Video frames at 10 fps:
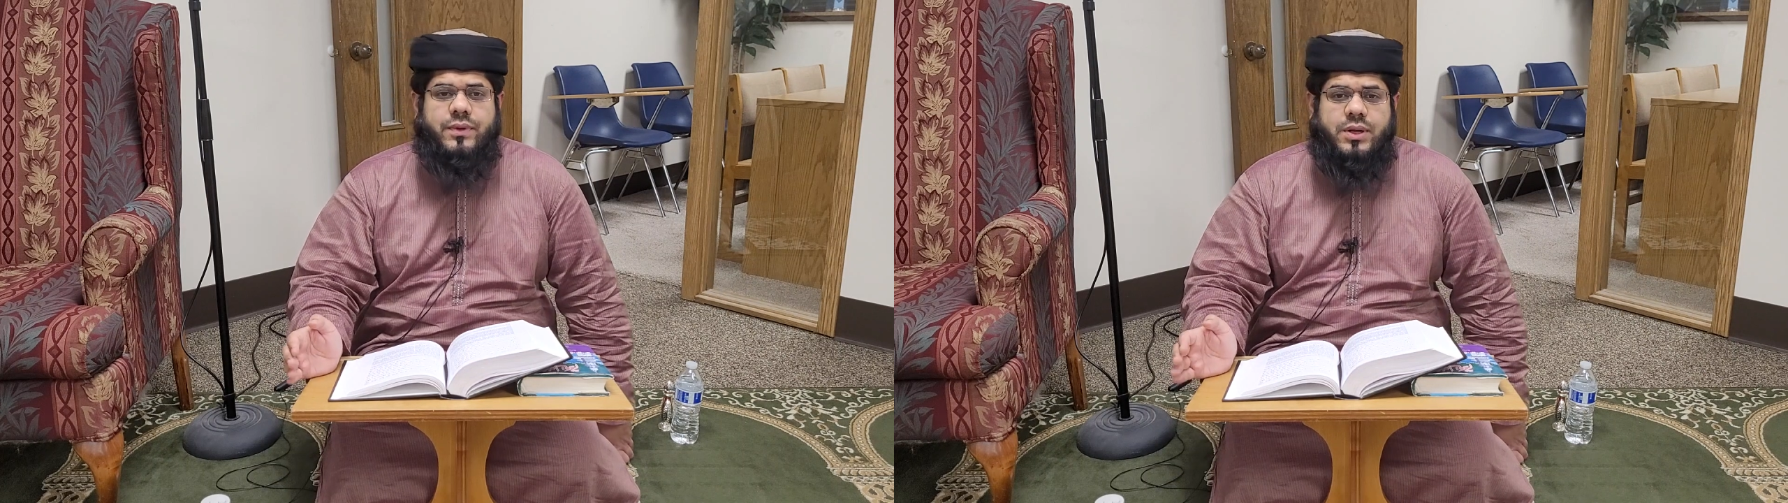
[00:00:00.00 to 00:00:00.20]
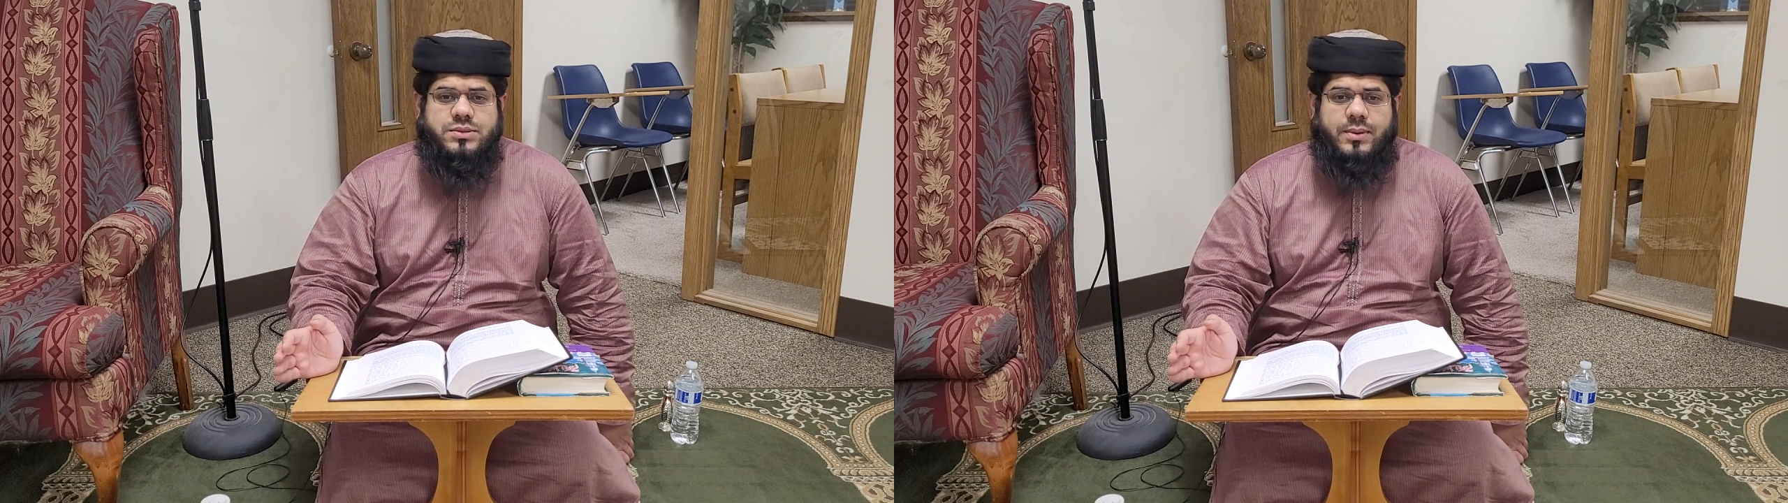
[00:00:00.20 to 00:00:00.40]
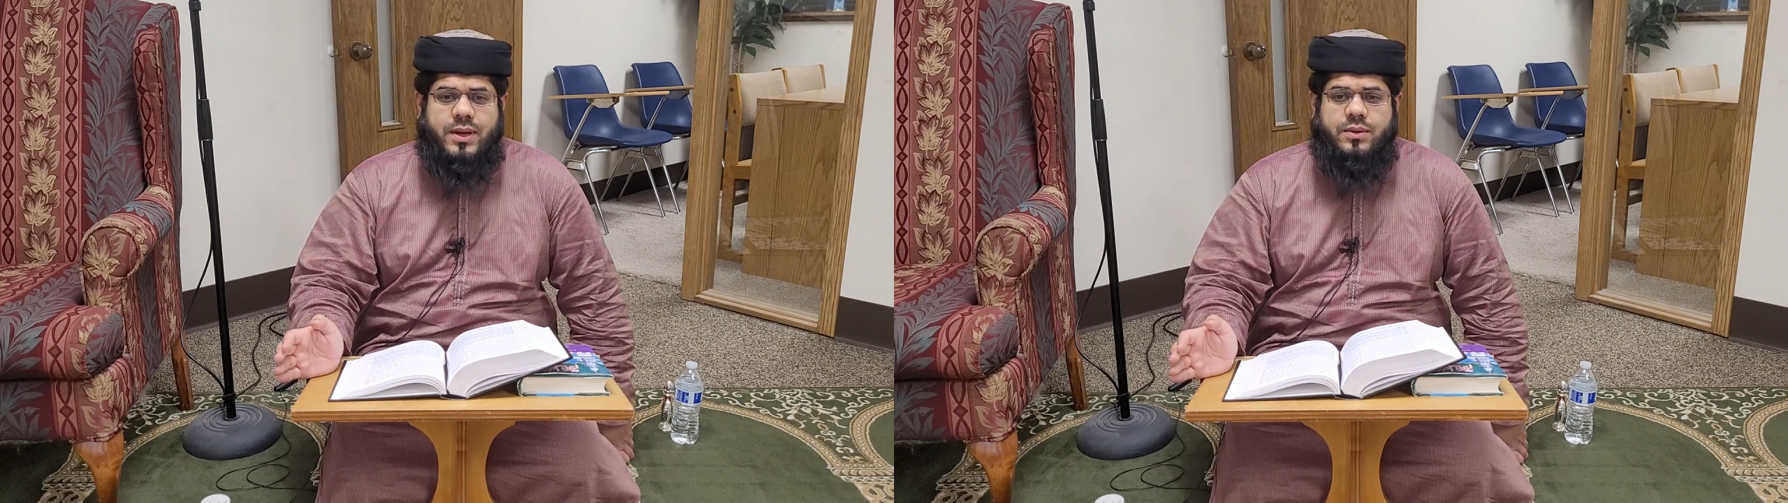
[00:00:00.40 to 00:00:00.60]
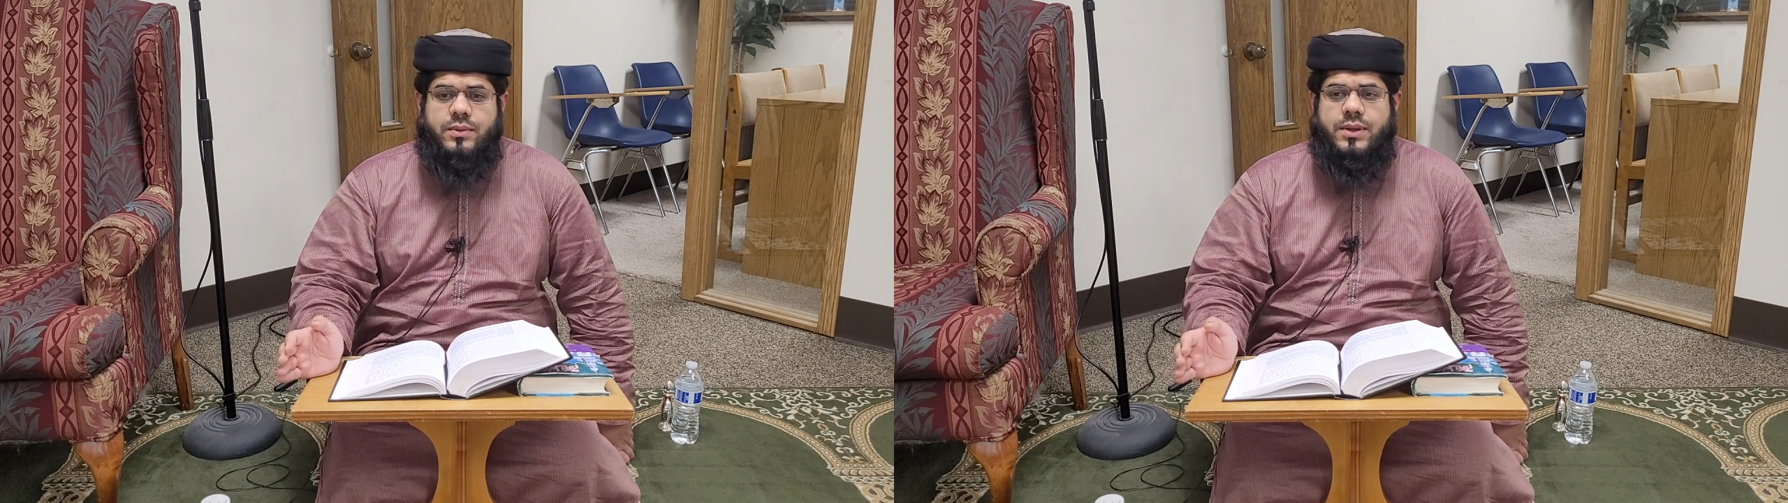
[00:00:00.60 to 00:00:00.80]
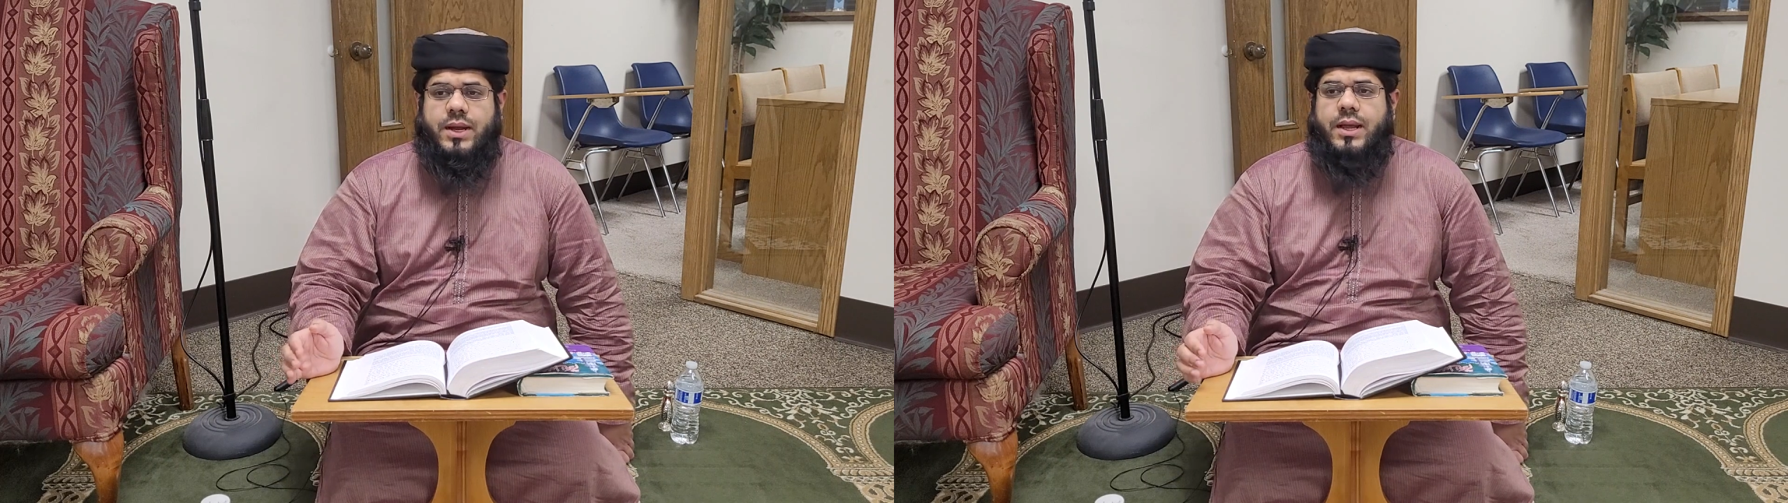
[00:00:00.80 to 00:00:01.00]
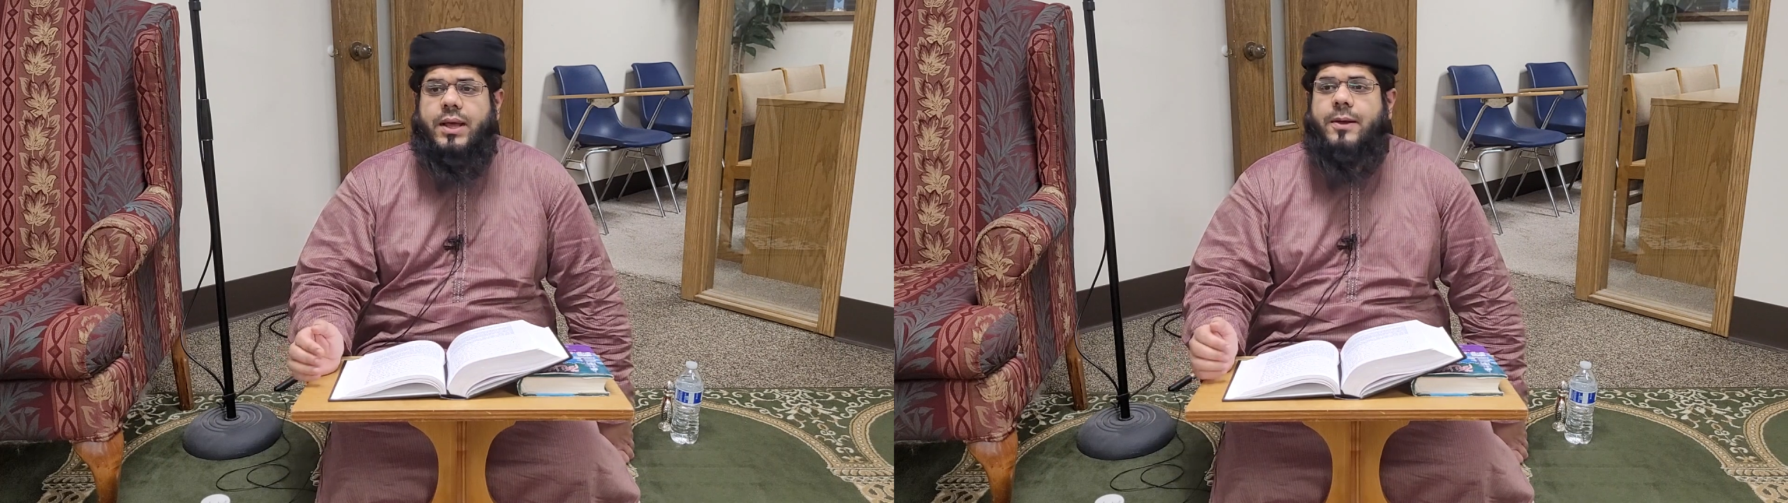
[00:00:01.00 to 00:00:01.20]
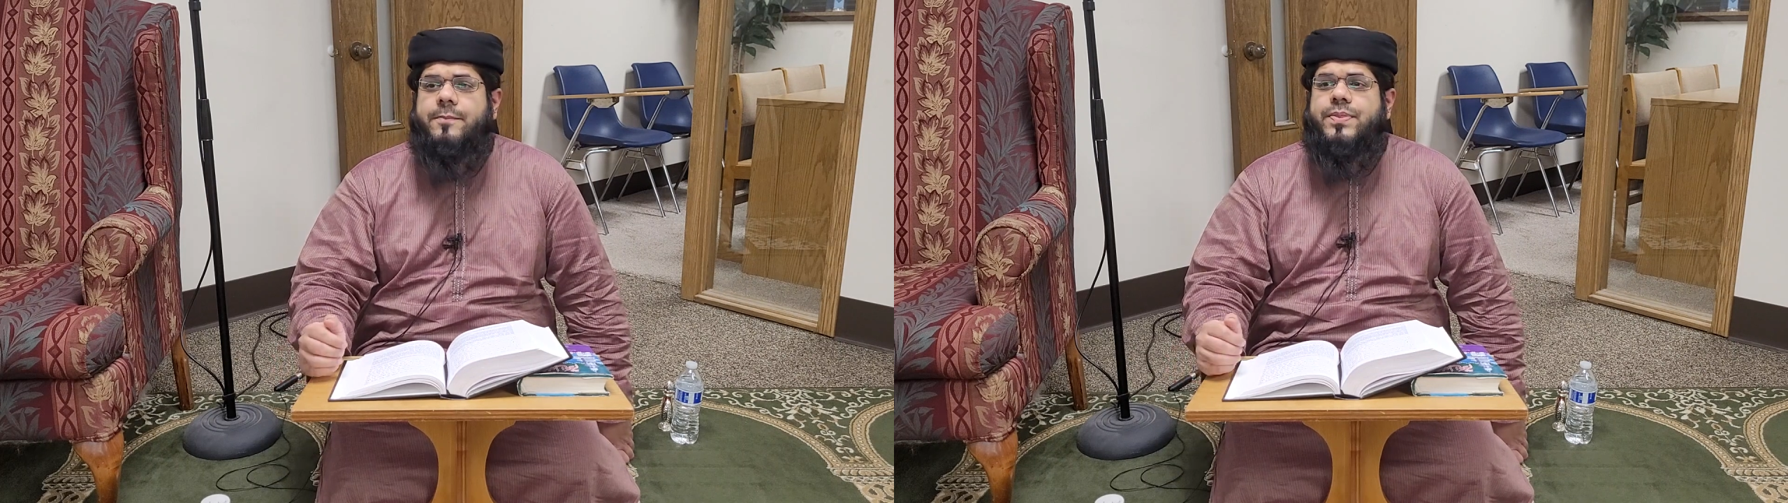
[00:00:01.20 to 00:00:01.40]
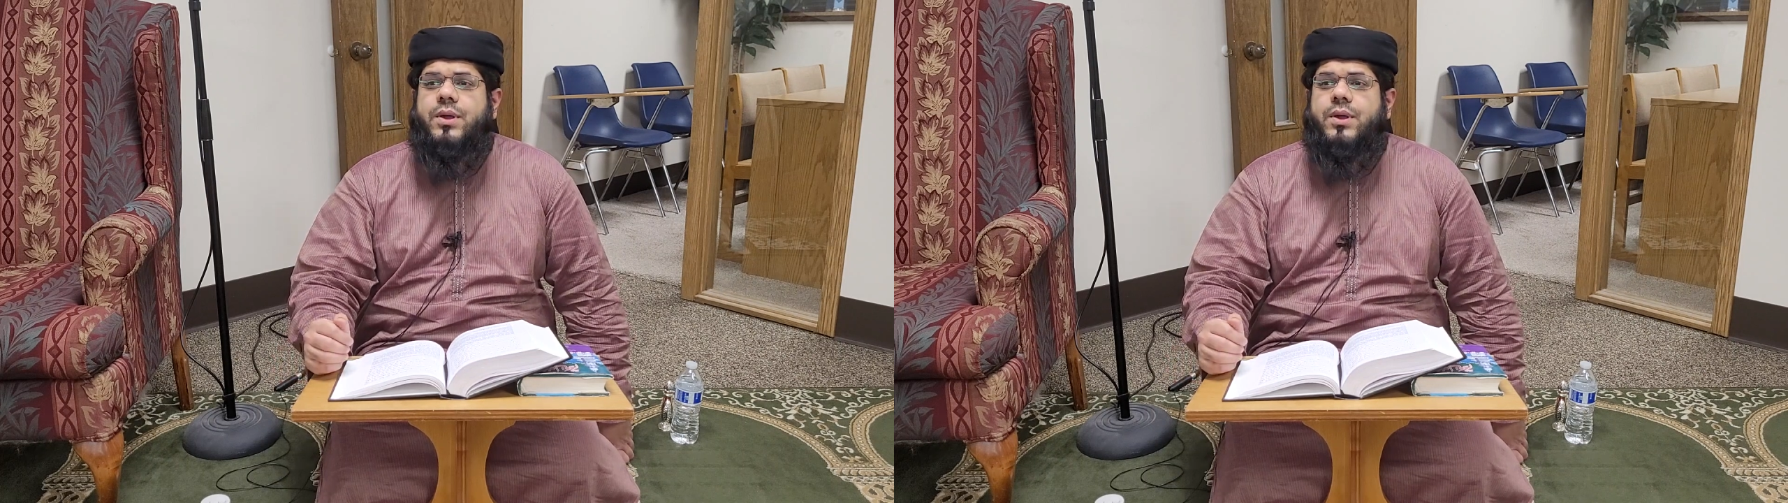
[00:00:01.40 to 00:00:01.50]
Allah subhanahu wa ta'ala,